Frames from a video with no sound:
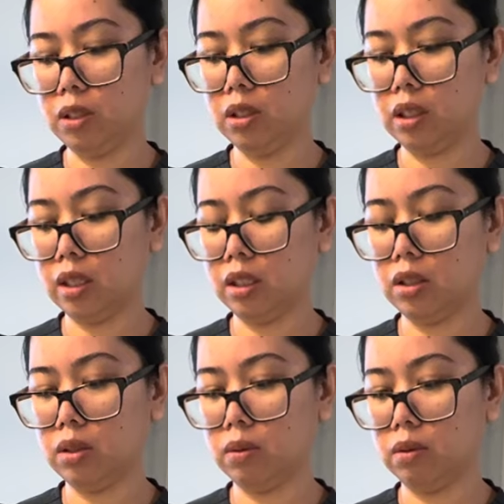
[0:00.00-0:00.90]
saline
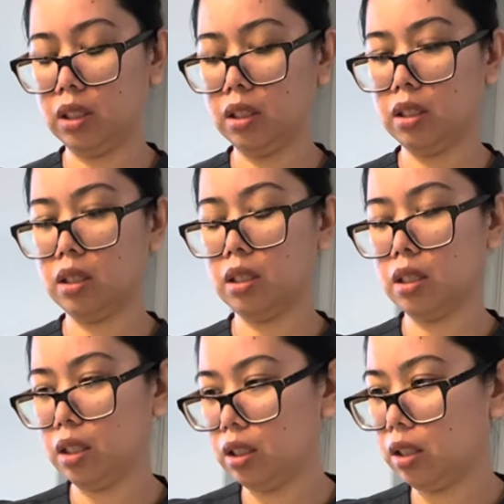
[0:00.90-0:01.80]
to rinse.
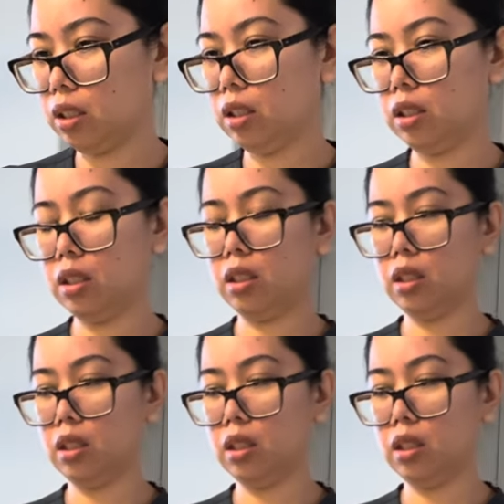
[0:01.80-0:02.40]
And you can just